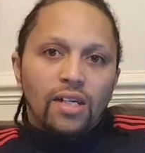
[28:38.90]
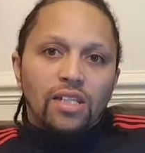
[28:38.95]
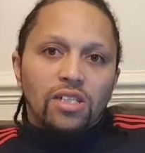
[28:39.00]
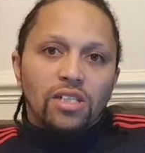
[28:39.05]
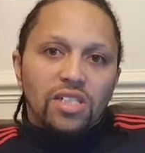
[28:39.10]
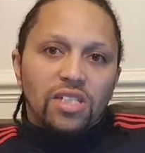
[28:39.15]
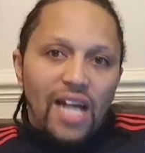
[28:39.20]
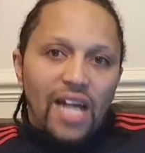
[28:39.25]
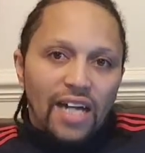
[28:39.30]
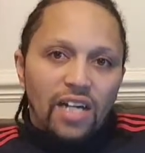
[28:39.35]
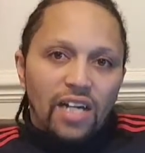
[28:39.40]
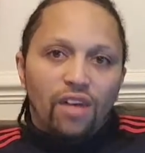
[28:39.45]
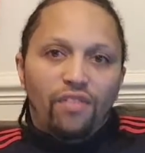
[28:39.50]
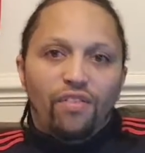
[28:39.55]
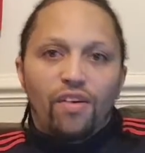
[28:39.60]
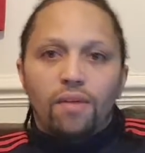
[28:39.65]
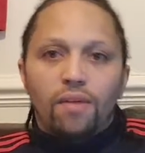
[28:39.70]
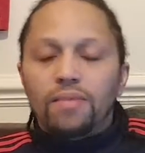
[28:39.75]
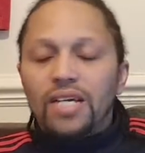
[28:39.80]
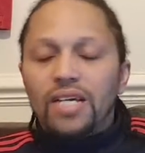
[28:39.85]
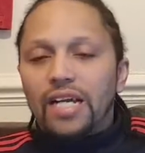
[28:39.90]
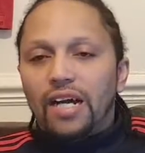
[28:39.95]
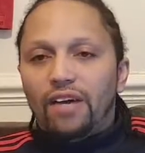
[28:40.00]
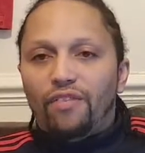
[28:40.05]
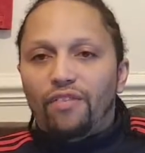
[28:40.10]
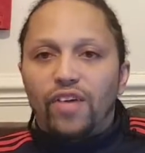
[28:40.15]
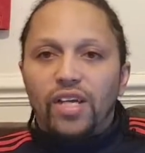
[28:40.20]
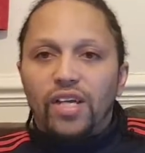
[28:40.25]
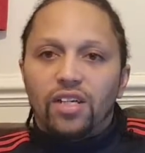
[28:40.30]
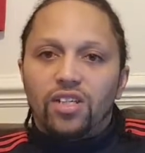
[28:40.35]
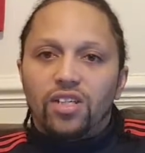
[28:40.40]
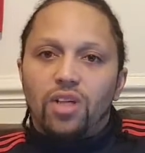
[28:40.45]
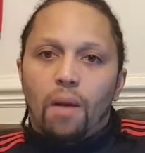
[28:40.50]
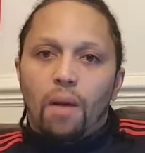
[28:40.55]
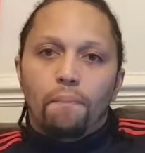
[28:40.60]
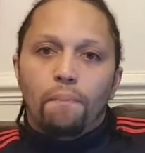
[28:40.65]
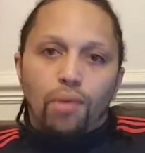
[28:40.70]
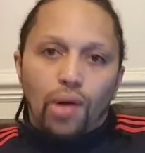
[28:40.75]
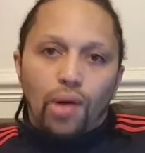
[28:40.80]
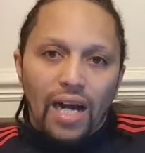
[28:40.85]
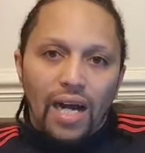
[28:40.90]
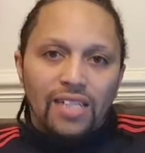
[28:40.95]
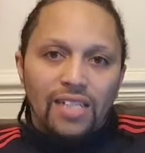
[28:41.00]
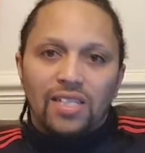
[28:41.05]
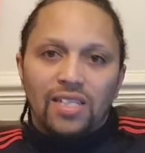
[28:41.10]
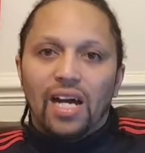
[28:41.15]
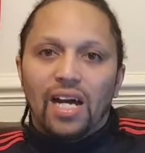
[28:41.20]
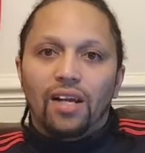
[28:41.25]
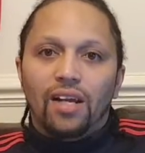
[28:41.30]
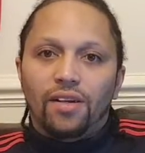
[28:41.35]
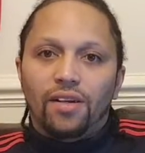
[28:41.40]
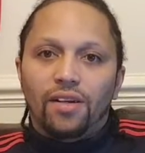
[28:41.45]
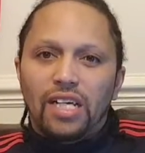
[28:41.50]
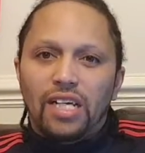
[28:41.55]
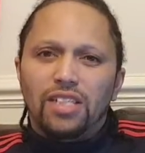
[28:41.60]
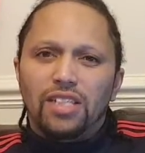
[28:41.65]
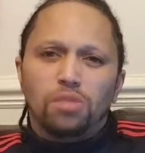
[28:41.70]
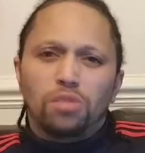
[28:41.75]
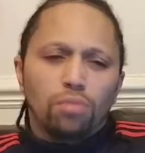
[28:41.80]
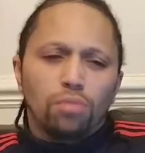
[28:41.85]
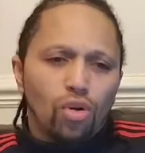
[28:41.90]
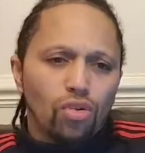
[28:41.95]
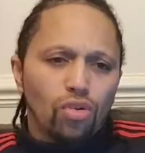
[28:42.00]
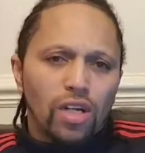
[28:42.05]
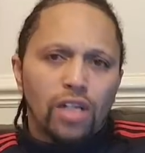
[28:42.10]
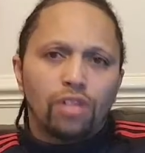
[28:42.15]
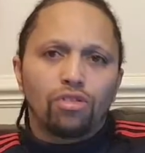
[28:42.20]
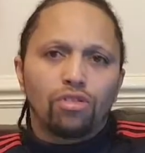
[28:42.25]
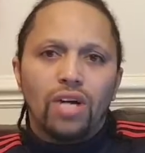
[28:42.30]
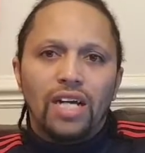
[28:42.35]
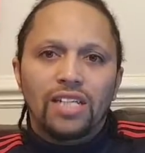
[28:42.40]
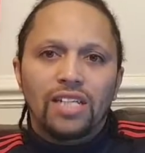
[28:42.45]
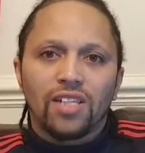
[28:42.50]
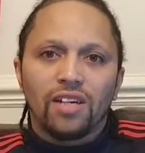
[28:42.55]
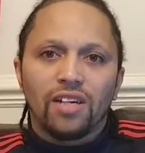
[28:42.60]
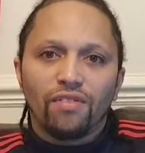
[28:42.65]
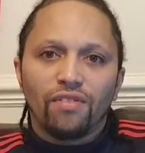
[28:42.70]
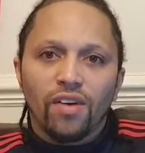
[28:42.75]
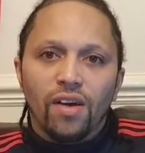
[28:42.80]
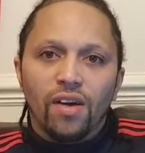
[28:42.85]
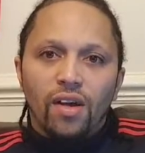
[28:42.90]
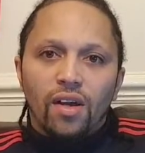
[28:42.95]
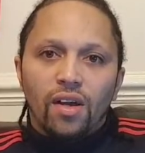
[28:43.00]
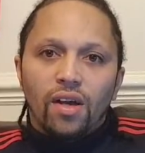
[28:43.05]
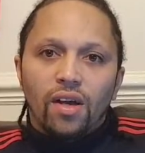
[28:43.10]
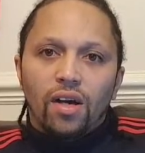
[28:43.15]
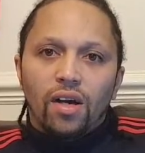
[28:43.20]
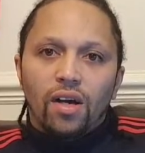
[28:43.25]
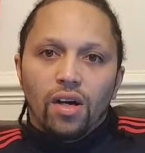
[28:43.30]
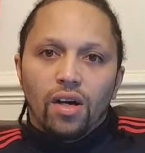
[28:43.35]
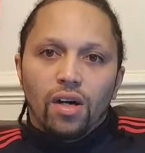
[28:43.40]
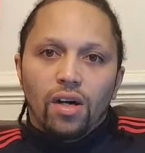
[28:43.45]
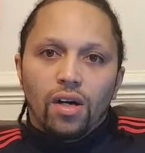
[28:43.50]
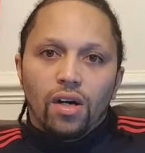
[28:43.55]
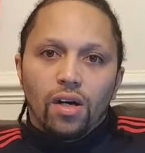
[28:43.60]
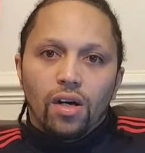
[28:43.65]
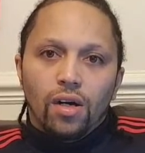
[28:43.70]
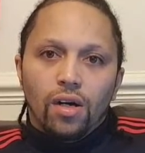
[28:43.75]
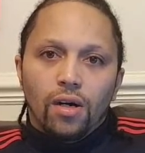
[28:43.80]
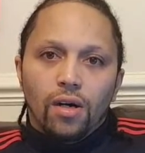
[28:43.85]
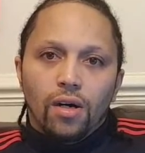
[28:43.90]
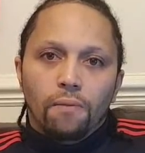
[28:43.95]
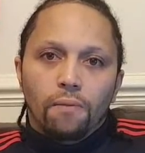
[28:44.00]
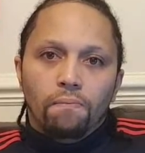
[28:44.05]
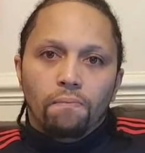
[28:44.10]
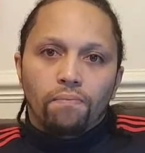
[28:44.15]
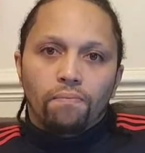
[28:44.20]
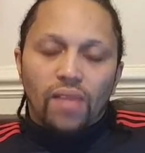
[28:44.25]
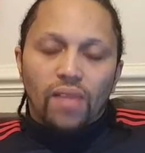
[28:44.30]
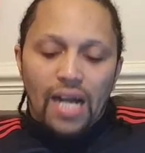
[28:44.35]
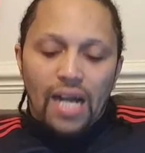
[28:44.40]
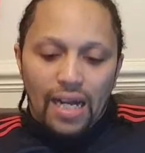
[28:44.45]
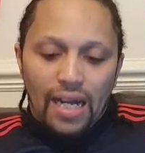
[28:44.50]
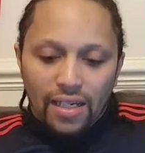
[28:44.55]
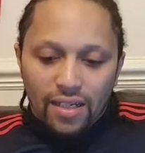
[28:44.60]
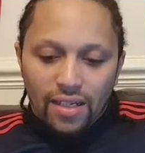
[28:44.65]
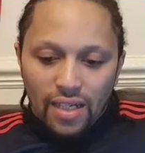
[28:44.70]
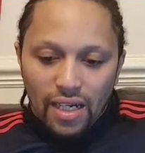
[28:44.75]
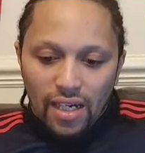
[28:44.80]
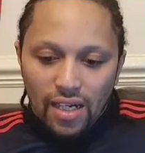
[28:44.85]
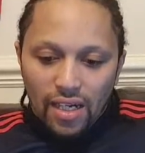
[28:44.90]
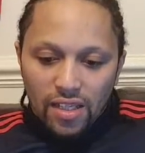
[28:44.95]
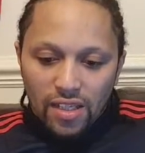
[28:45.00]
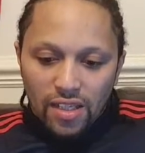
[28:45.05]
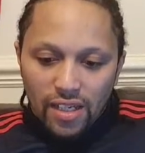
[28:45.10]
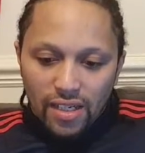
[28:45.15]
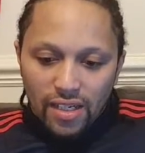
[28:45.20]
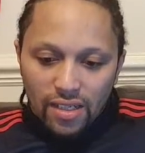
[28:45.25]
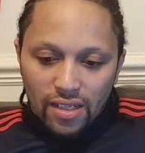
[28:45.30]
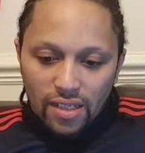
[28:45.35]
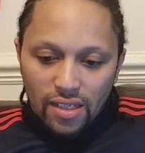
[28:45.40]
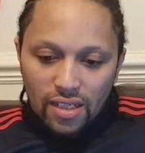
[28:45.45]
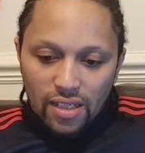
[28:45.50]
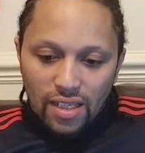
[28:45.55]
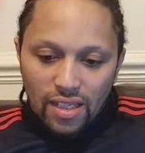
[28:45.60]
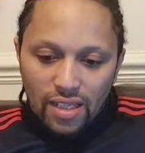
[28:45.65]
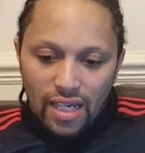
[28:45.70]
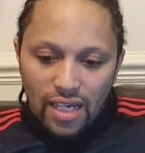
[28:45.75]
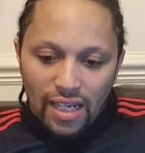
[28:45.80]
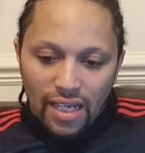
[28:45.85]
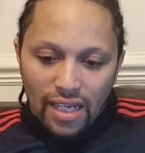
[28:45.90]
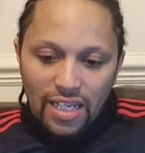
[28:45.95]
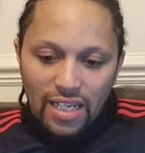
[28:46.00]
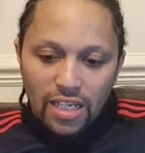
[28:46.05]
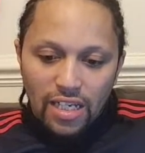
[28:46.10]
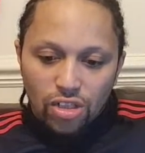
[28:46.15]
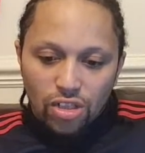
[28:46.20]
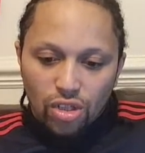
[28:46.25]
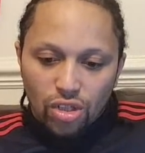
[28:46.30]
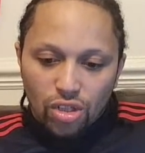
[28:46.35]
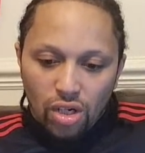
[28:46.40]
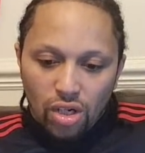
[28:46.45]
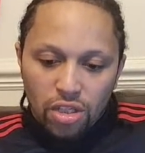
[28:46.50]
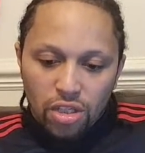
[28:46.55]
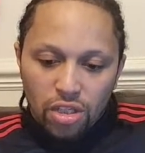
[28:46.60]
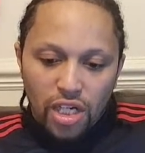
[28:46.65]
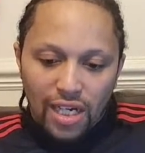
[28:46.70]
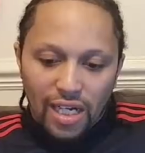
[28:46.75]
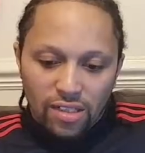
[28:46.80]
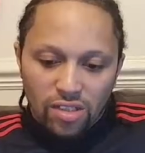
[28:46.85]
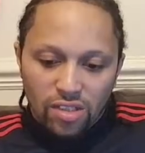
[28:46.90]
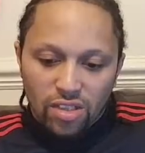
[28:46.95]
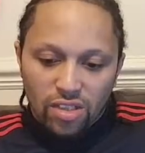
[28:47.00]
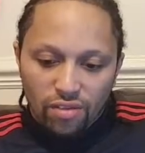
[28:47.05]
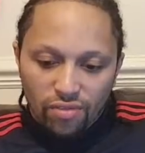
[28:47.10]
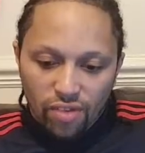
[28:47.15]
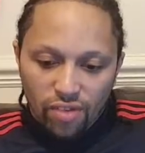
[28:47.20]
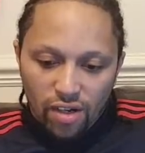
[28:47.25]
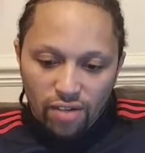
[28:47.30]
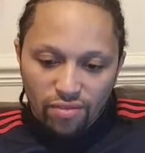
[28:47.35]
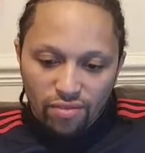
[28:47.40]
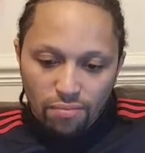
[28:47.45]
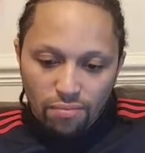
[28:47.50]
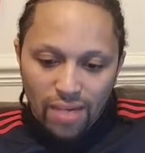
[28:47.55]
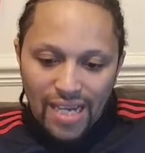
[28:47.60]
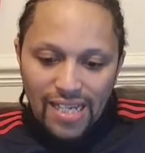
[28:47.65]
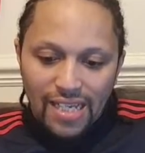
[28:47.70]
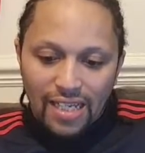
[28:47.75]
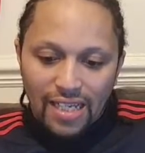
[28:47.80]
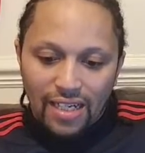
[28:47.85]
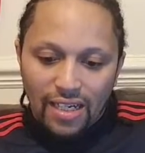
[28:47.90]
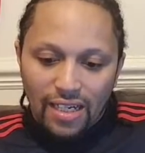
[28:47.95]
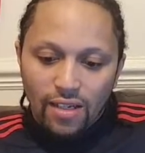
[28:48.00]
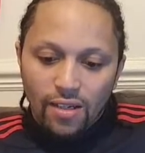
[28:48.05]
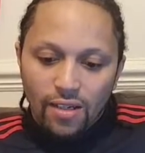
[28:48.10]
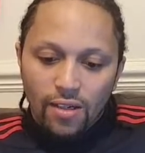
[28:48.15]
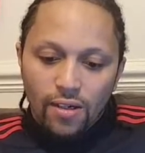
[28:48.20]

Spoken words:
Saka, for me, I think is a bright talent. He's more aggressive. And I think that he has got a chance of making it.